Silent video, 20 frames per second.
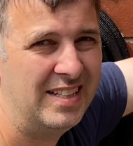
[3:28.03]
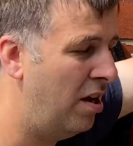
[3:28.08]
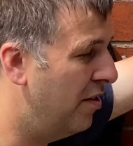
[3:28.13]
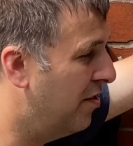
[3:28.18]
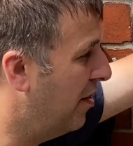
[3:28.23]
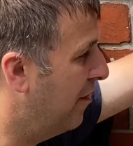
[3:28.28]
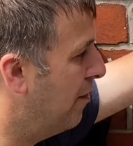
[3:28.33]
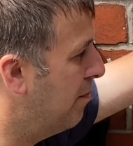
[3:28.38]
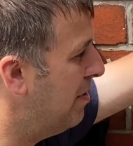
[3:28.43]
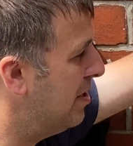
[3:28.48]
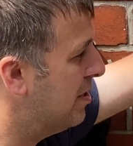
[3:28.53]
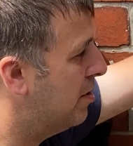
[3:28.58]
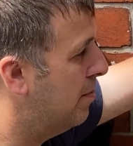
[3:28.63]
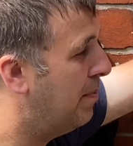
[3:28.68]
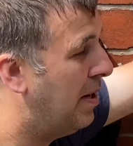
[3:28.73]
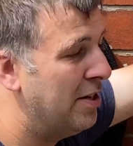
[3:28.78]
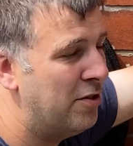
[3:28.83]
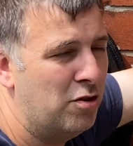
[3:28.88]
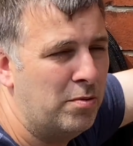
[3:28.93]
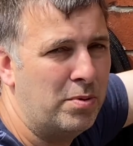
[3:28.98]
And if you press the
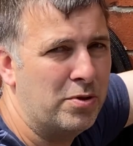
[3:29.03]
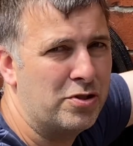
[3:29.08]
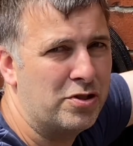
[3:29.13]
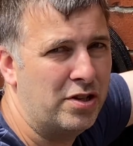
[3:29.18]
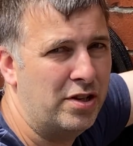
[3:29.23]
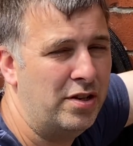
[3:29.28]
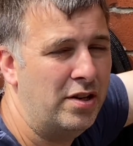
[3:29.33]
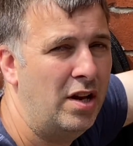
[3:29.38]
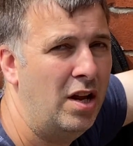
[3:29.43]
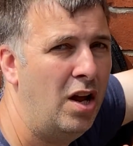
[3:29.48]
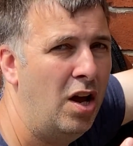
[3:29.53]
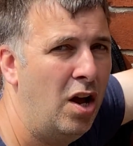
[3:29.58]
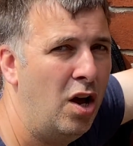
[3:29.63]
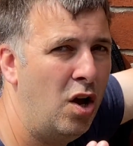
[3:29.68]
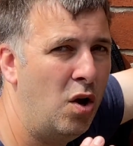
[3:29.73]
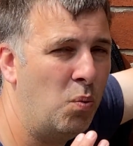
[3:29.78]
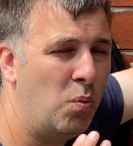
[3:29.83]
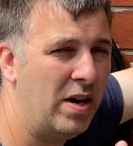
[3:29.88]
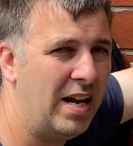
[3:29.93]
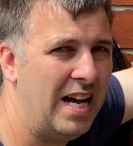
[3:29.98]
manual button,
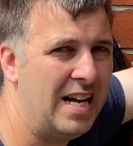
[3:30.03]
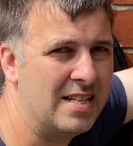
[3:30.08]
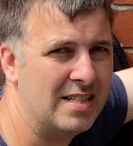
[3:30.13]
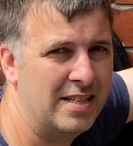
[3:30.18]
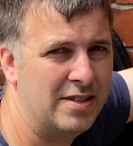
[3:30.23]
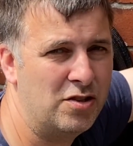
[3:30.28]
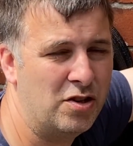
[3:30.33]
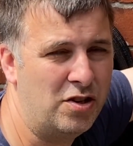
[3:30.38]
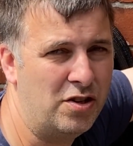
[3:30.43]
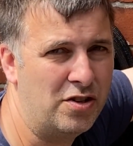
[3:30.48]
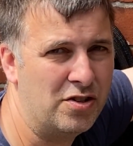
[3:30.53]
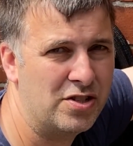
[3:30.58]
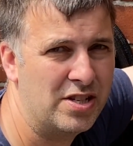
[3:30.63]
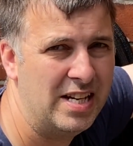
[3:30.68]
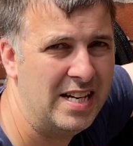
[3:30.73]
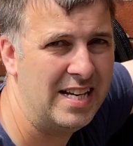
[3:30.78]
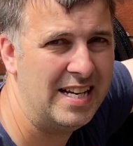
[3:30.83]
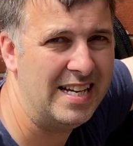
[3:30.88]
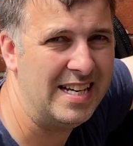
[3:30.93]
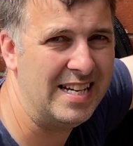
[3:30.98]
what it actually does
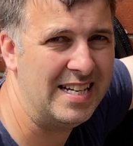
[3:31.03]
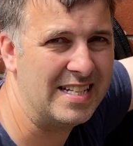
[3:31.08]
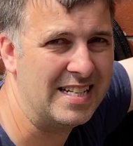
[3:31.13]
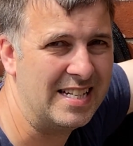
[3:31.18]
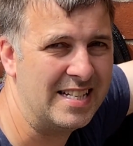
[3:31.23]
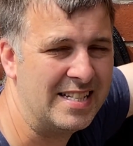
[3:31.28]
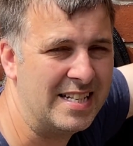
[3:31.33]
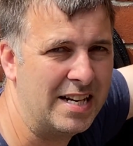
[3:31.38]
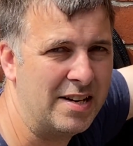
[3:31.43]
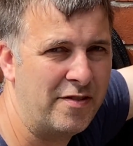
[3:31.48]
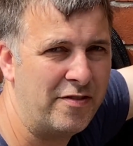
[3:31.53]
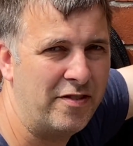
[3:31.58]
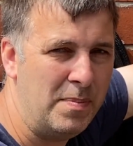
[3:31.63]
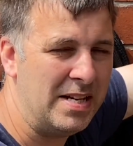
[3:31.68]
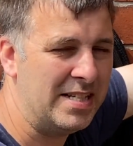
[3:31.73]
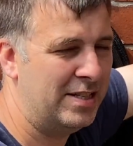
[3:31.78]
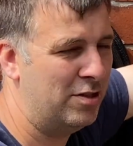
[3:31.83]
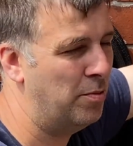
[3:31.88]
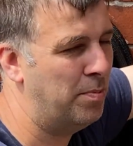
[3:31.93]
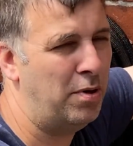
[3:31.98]
is, instead of
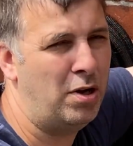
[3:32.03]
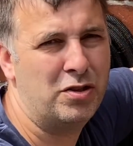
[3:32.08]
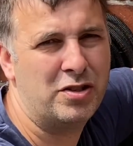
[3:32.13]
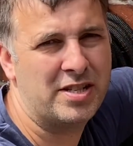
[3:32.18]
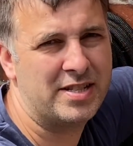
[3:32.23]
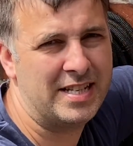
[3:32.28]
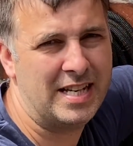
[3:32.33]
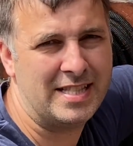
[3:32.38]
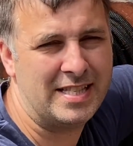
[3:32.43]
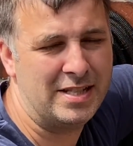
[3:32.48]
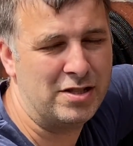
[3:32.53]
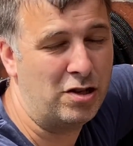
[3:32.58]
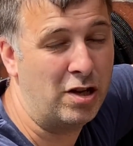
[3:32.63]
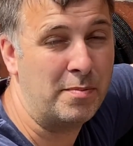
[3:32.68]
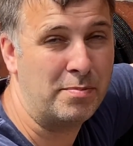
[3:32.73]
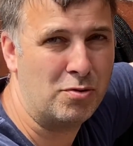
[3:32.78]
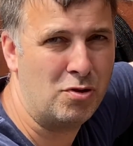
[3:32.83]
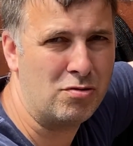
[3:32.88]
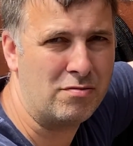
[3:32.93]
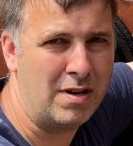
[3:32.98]
messing up all your settings
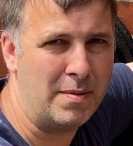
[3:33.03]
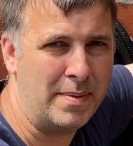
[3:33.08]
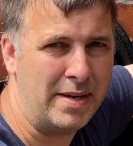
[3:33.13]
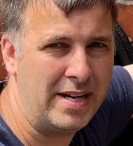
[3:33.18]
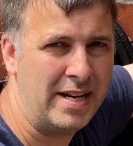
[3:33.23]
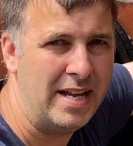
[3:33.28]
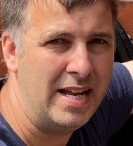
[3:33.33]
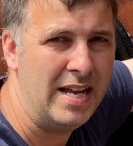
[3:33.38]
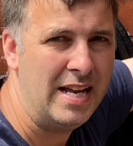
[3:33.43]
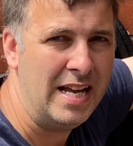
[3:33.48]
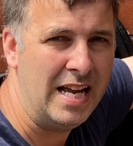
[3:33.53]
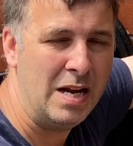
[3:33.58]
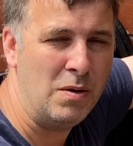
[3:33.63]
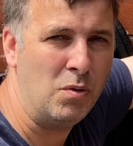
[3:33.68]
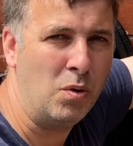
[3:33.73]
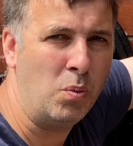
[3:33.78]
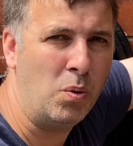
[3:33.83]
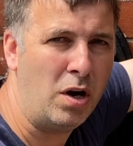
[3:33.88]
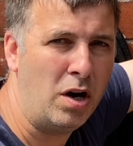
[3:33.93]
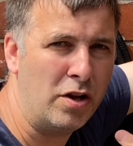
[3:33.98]
like programming, it
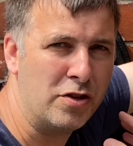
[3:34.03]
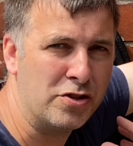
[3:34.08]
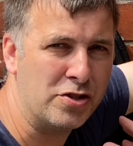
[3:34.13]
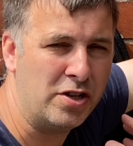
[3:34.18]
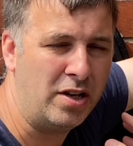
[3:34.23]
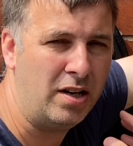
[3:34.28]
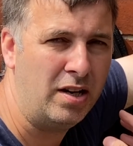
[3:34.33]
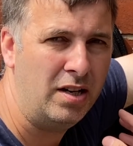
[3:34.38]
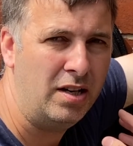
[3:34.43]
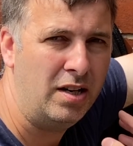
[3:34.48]
will water